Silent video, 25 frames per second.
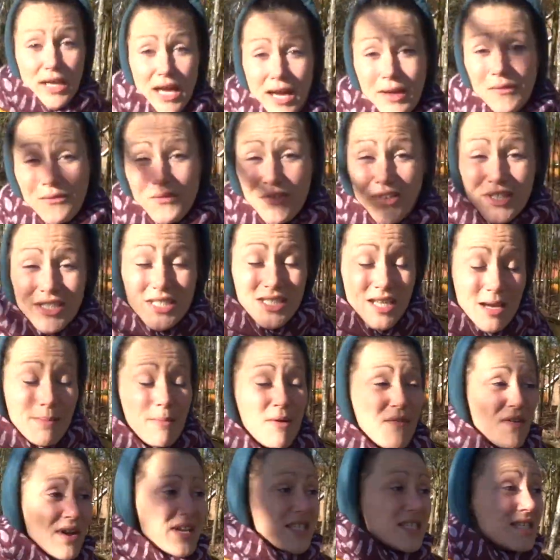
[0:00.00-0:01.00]
And for some
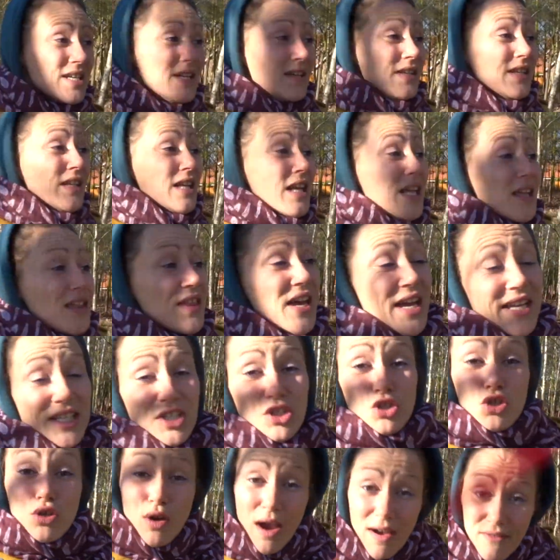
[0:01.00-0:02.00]
of us,
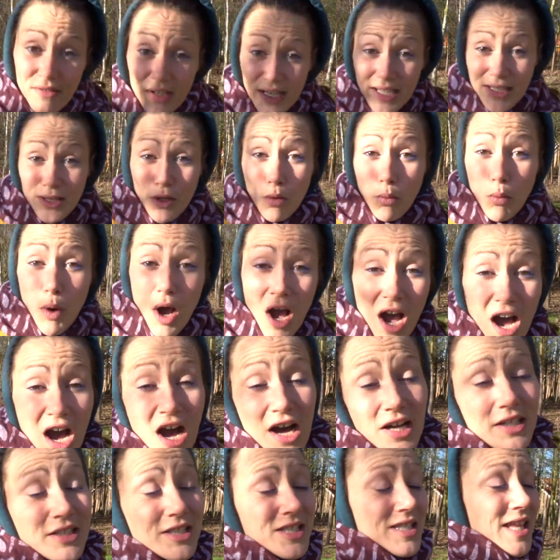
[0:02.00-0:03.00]
that's traveling the
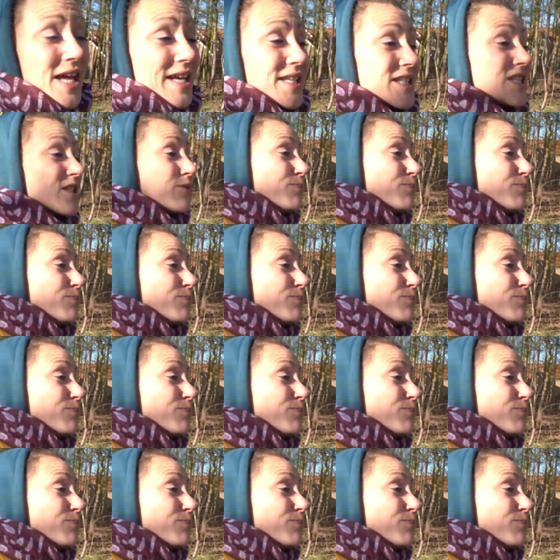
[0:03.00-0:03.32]
world, that's